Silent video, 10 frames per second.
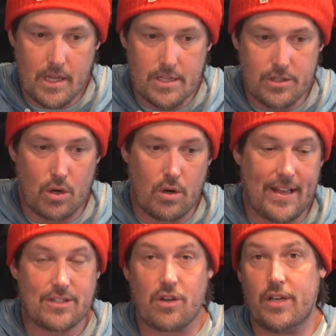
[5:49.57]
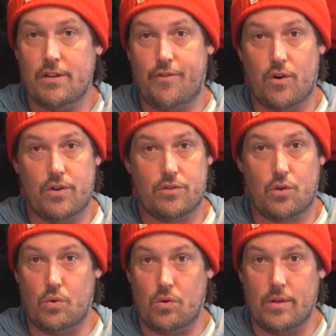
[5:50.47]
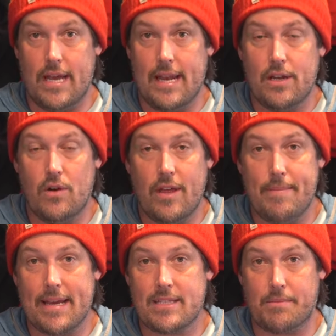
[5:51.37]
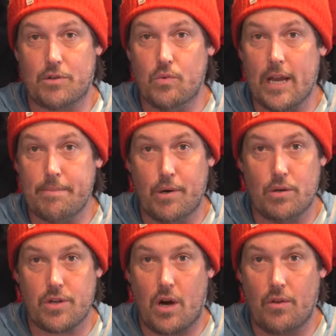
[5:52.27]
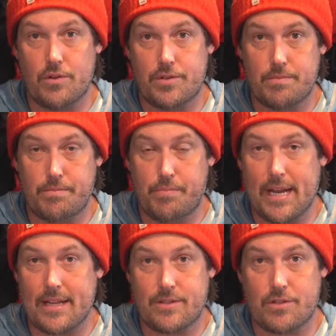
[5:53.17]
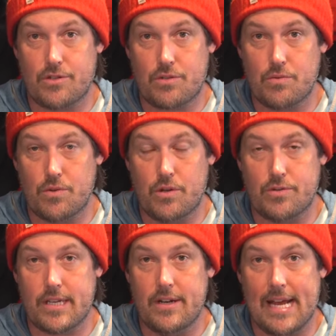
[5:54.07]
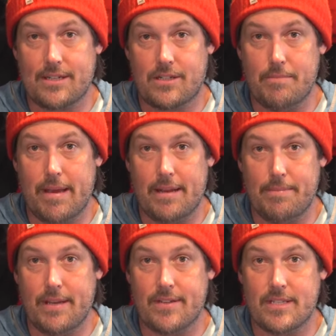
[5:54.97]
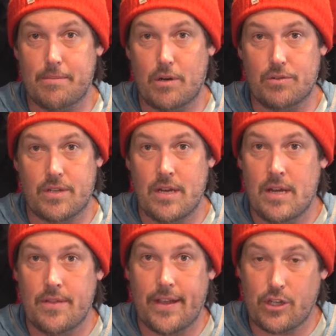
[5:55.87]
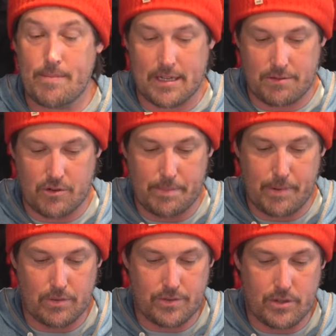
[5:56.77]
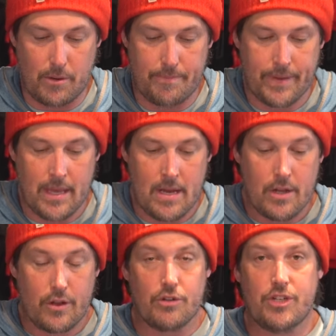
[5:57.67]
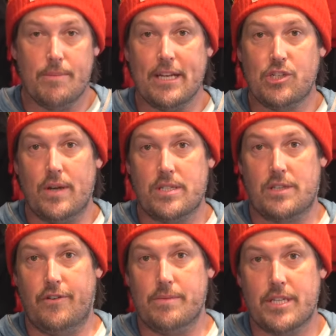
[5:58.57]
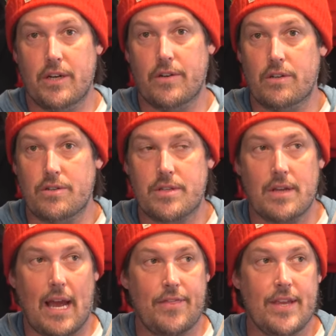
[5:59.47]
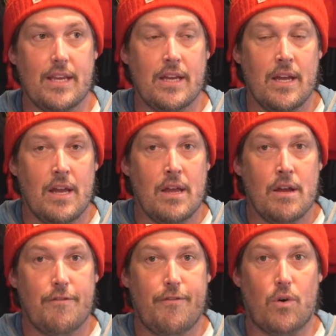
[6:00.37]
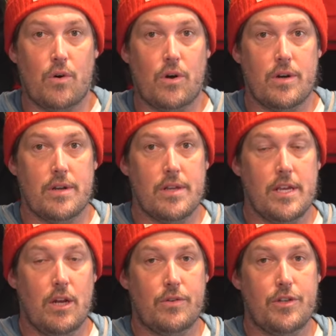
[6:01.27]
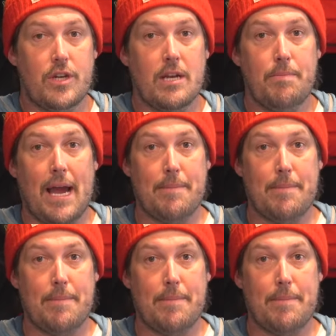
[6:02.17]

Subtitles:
if that's all you can afford, cool. And I know they make some great boats, all those brands, those internationally made PVC boats, they do make some great boats. So those are your main choices for materials. I think for, you know, you're gonna buy